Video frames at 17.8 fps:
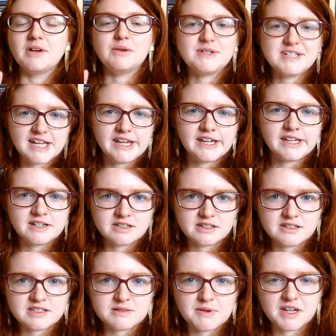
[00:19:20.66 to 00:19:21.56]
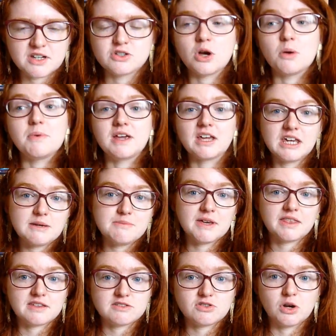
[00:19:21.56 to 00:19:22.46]
We take it in turns to pick a topic, he
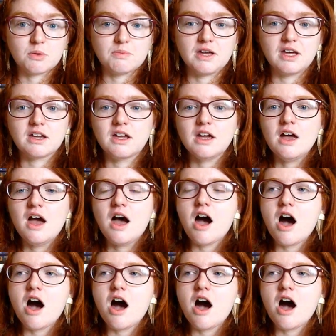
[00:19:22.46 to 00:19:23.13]
picked this topic.